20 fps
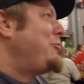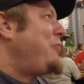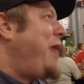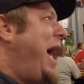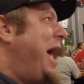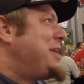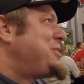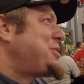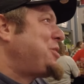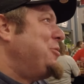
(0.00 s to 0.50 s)

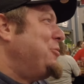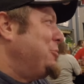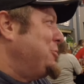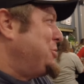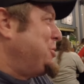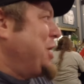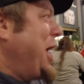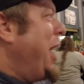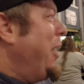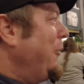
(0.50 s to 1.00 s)
rascal
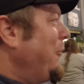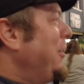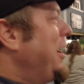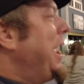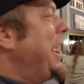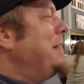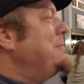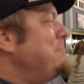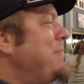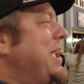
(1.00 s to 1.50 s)
show
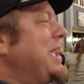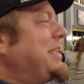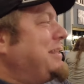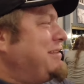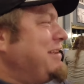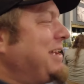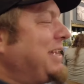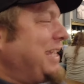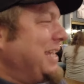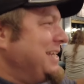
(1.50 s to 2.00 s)
and make
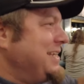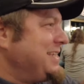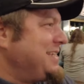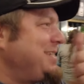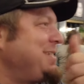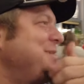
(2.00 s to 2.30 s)
tickets.